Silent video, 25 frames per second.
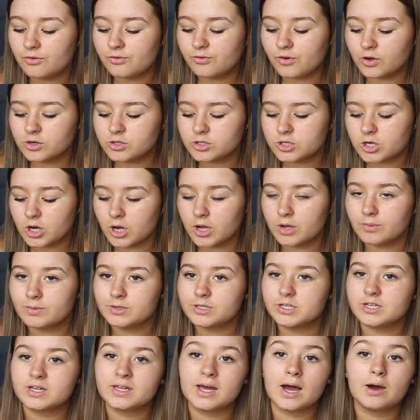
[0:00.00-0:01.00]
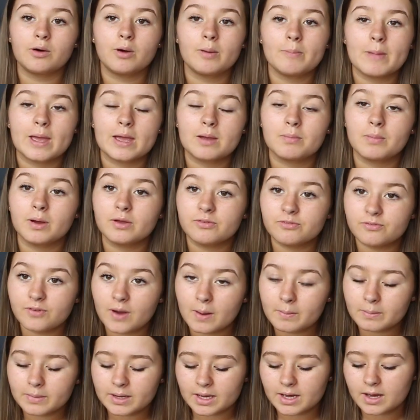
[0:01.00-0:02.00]
Fonto, which is how I make my
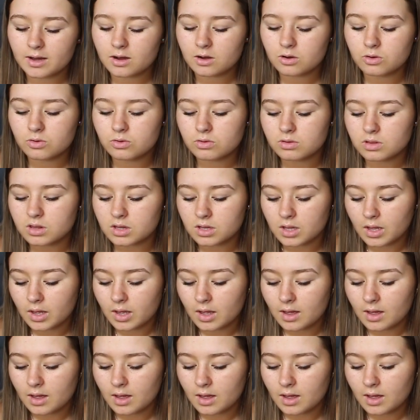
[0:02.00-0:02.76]
thumbnails.